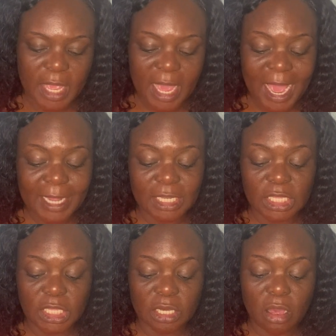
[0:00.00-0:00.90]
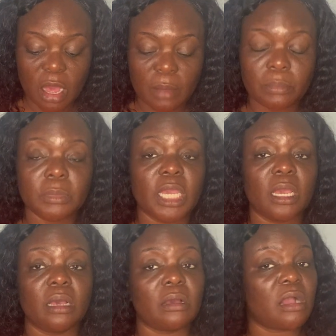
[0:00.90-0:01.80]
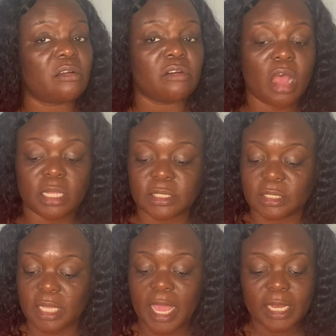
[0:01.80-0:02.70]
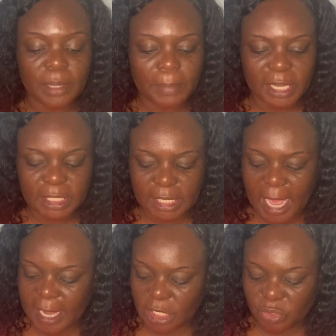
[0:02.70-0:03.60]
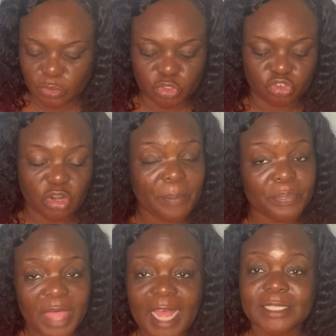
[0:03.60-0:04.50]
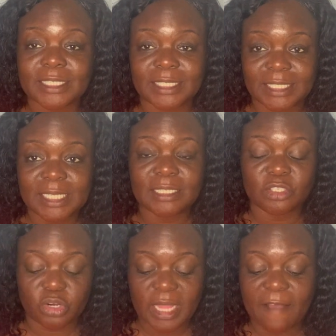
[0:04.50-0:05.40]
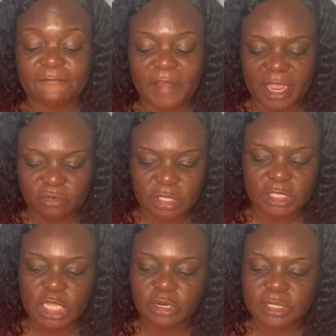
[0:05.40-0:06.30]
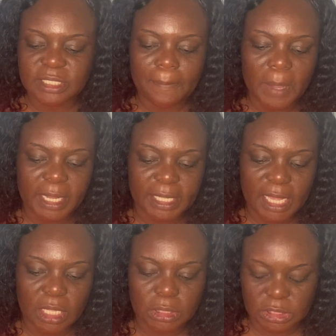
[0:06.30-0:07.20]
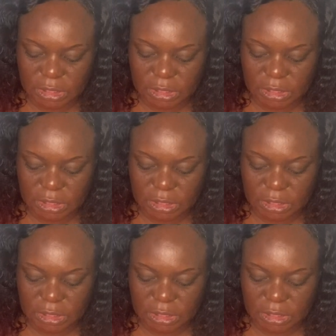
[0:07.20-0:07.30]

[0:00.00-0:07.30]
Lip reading: and he come across anybody and he could drop that disease or that virus there on somebody else,